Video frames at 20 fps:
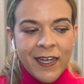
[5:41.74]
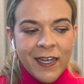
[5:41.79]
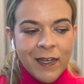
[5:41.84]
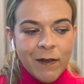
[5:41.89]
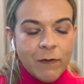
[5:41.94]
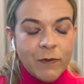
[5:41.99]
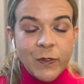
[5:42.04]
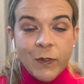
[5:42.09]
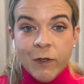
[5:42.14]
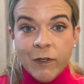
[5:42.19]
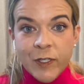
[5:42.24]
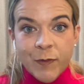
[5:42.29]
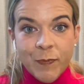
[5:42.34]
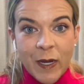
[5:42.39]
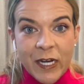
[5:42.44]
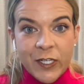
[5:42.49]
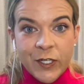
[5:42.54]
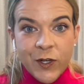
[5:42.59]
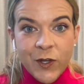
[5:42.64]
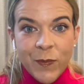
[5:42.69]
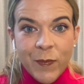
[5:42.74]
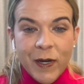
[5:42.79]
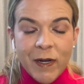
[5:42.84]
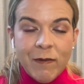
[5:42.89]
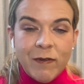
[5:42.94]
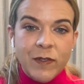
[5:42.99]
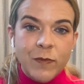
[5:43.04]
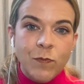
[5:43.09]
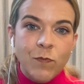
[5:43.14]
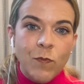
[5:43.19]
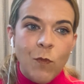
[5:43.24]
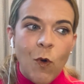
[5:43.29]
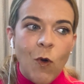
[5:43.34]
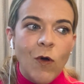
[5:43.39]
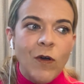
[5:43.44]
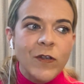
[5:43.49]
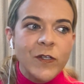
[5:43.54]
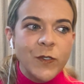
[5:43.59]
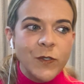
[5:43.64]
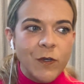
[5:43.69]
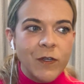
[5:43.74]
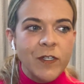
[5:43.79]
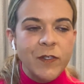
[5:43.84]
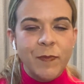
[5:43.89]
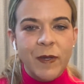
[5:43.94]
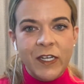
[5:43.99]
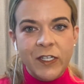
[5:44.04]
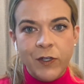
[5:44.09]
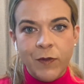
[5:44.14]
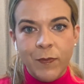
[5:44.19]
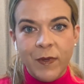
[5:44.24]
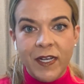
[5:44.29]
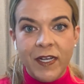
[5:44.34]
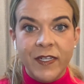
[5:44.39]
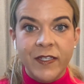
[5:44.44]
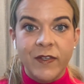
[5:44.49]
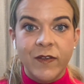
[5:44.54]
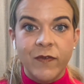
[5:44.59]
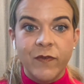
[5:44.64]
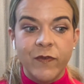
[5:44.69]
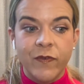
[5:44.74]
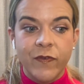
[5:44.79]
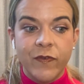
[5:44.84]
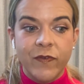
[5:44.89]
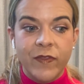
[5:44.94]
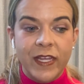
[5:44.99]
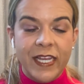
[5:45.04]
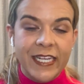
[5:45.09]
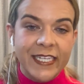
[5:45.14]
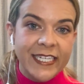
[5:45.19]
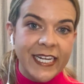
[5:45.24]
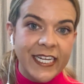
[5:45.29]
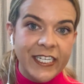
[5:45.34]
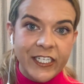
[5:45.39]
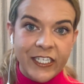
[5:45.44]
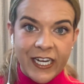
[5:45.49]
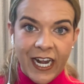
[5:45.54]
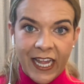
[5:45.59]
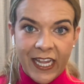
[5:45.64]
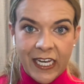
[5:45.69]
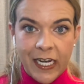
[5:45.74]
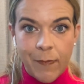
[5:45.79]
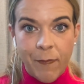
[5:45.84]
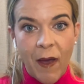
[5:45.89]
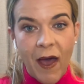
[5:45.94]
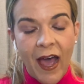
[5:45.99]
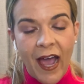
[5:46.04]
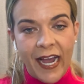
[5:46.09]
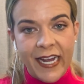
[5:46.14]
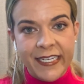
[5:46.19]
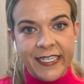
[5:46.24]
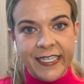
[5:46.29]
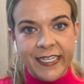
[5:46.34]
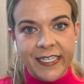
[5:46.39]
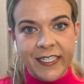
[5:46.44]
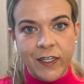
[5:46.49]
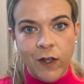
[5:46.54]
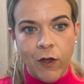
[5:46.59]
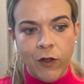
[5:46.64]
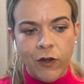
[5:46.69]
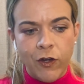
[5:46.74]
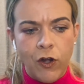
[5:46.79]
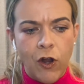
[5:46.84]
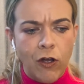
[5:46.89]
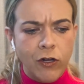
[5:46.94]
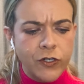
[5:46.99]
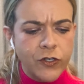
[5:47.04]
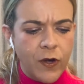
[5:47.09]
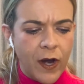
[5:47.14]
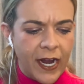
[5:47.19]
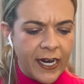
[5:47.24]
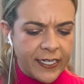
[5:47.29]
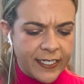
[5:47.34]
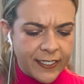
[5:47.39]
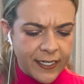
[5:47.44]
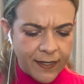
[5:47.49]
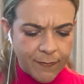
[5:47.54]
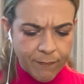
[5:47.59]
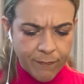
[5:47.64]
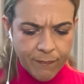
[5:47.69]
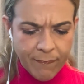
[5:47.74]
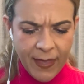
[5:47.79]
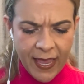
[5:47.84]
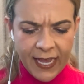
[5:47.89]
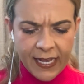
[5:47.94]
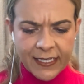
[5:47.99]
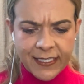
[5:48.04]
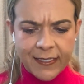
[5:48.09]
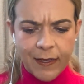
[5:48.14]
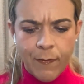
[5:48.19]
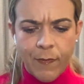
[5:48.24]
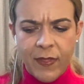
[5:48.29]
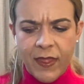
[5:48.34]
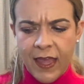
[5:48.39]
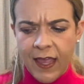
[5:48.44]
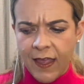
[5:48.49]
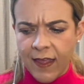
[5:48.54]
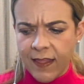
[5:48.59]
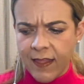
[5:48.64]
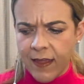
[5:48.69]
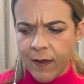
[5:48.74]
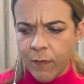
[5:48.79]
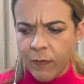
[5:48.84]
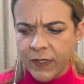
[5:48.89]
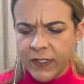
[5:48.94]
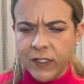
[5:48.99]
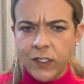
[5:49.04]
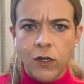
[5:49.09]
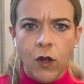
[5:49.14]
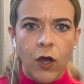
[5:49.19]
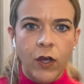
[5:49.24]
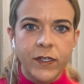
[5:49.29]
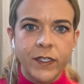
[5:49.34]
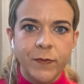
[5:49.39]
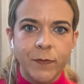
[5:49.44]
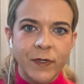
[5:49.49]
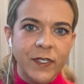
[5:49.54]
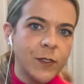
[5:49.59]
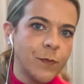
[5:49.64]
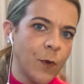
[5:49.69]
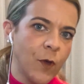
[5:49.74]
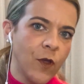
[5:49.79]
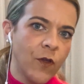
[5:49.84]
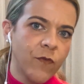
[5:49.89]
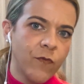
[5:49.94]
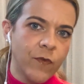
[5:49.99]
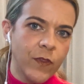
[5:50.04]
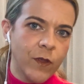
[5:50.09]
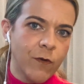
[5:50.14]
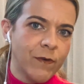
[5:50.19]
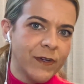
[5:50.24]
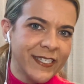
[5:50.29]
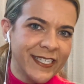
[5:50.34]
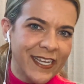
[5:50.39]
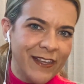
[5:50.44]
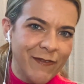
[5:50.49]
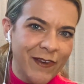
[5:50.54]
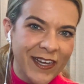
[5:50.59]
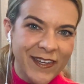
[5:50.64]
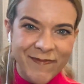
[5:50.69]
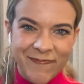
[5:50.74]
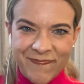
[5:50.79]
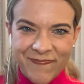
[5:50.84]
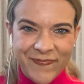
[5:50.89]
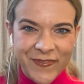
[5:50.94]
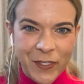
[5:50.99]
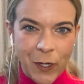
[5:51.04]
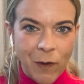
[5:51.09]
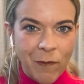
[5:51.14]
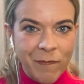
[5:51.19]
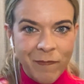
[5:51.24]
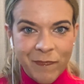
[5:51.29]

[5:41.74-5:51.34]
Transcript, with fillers: it was so special, but it was more so special because of the intentionality behind it on not trying to make something that was not bespoke for the receiver. So